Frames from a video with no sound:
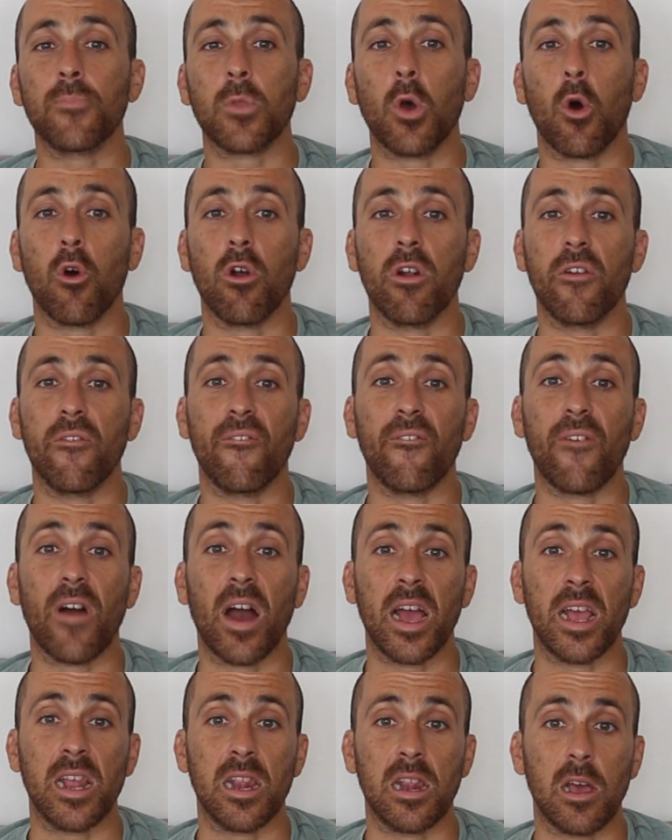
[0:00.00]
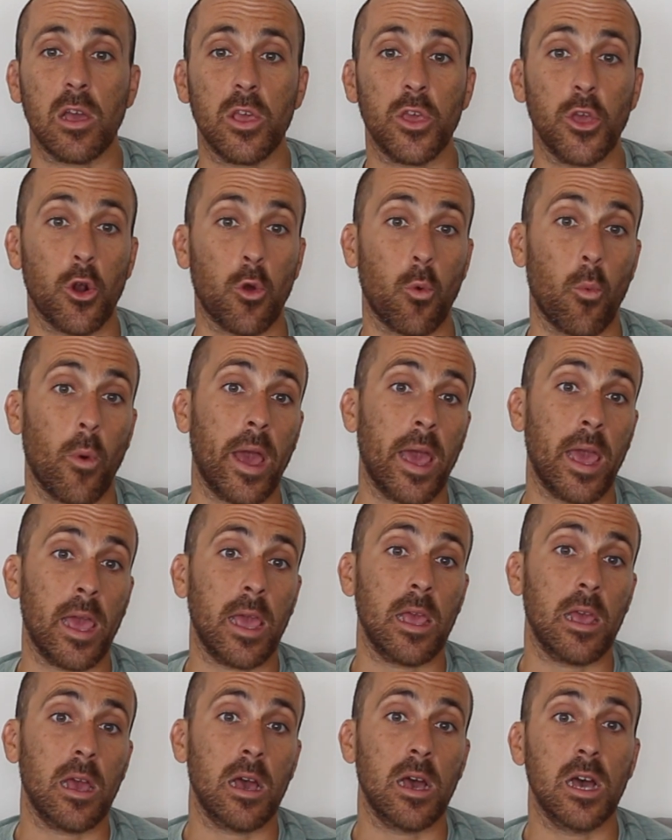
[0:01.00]
or find your
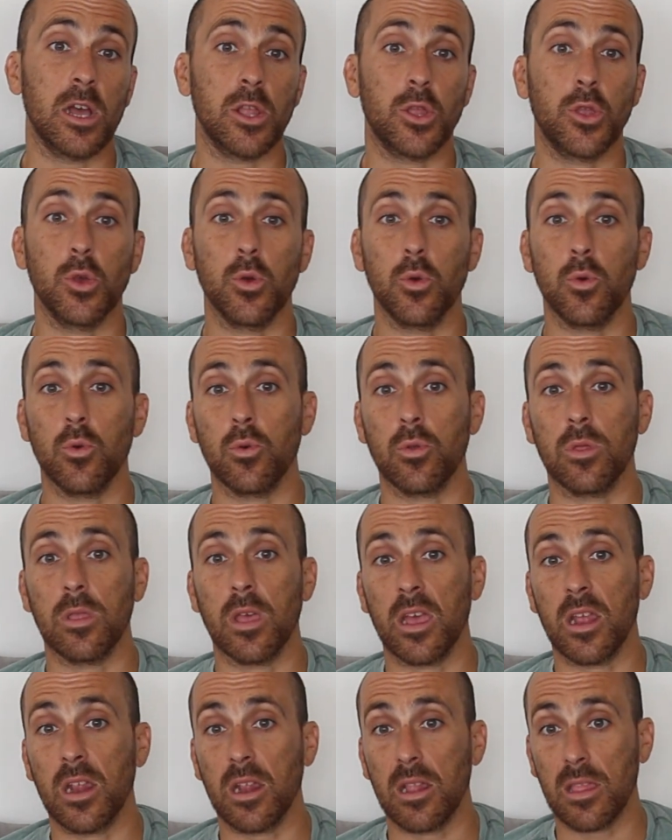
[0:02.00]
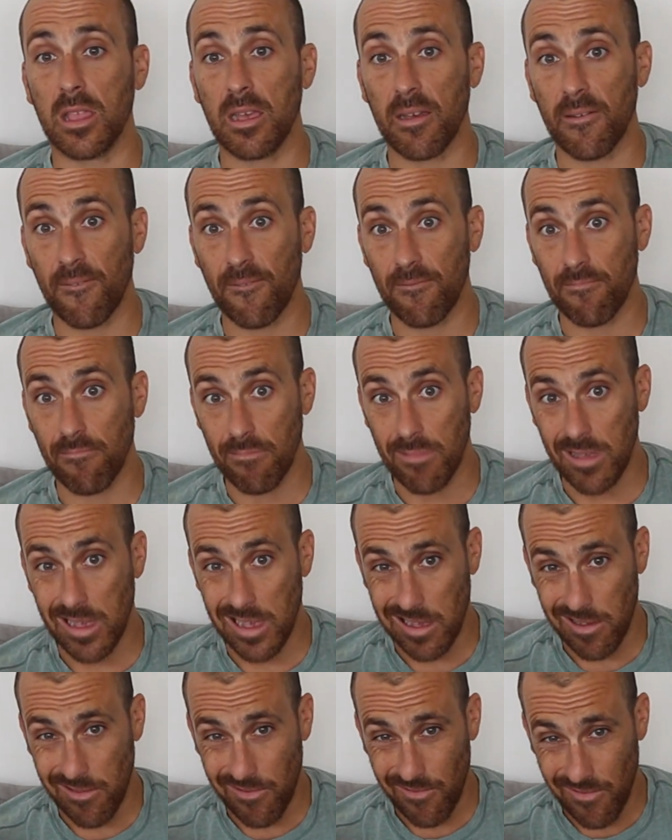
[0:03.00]
way to the
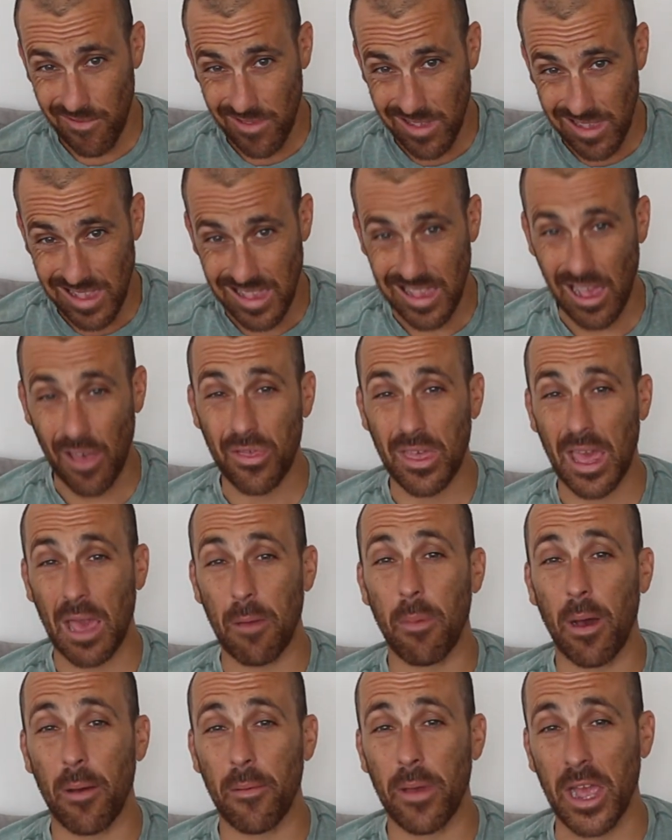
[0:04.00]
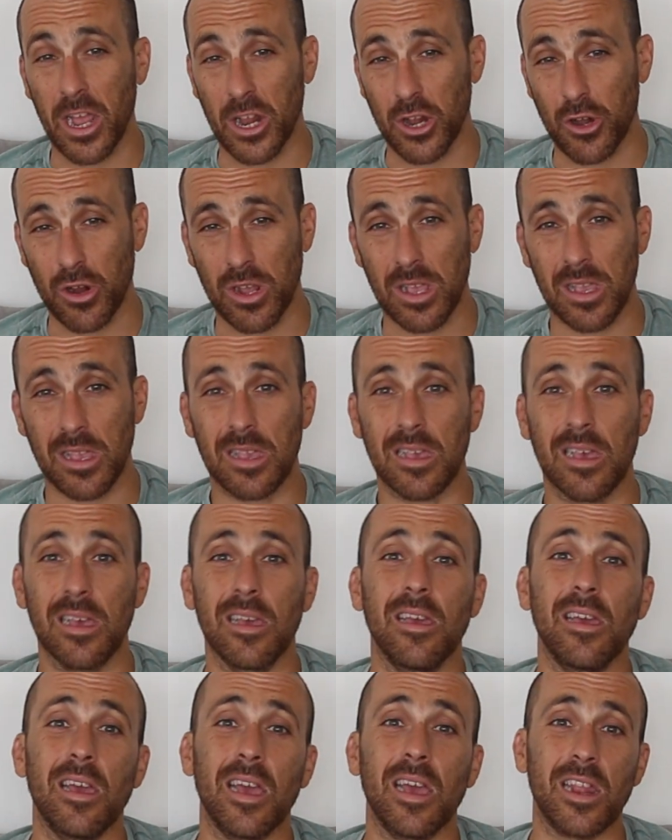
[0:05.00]
South Kaibab entrance,
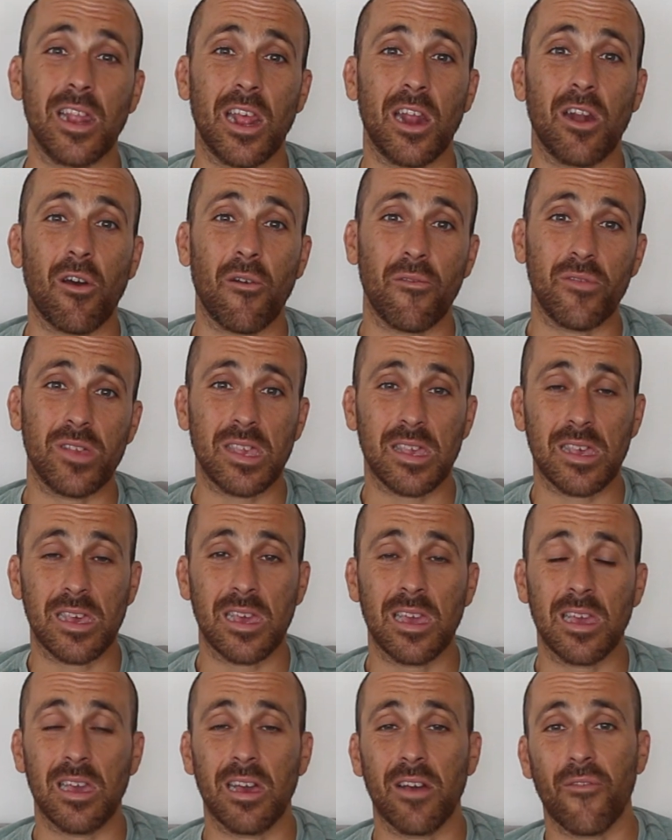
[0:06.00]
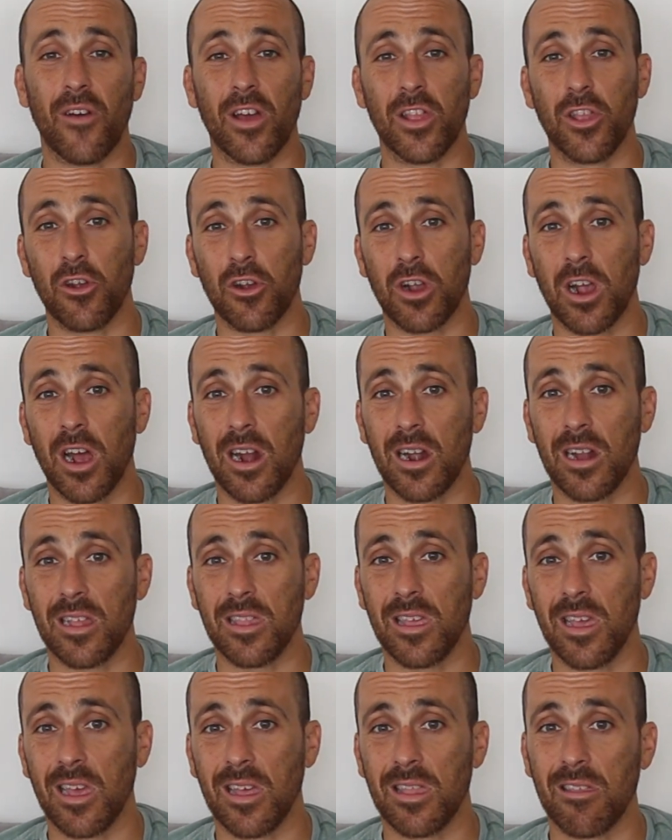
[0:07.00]
and then obviously find your car
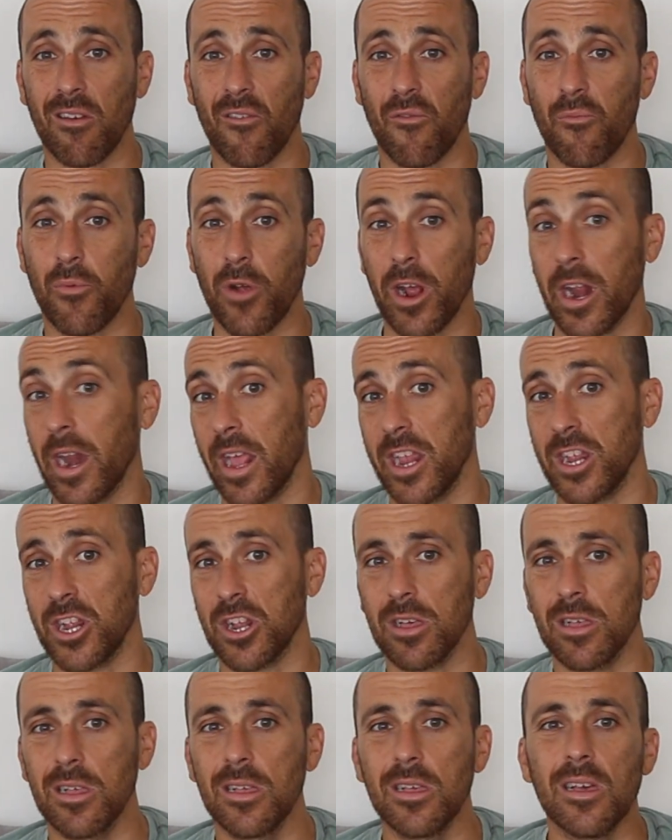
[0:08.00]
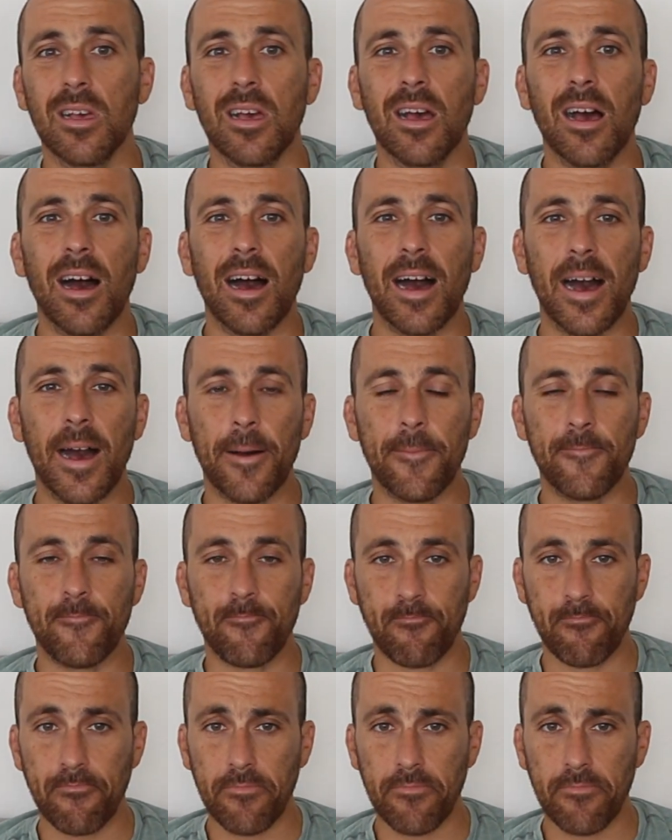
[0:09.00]
at the end of Bright Angel. I